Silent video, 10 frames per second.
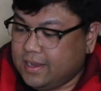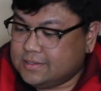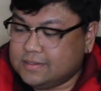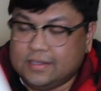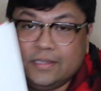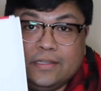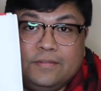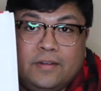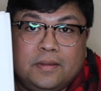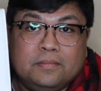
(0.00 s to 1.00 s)
And so this
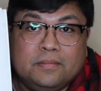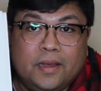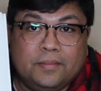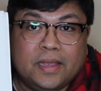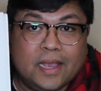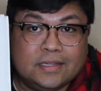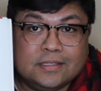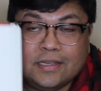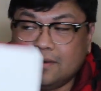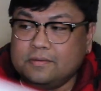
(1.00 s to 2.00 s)
is from
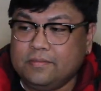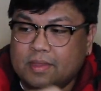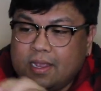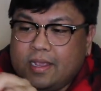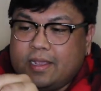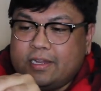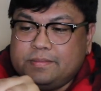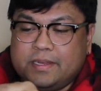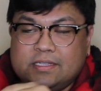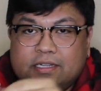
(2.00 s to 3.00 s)
Kenzo. And
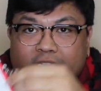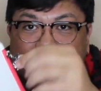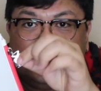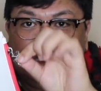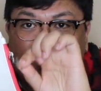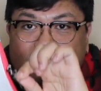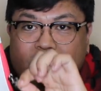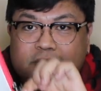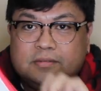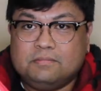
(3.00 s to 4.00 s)
it's basically just a
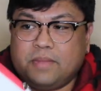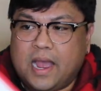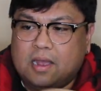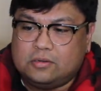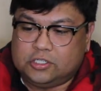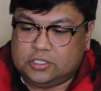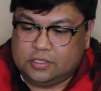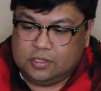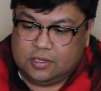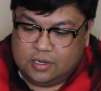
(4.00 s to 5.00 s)
little pouch,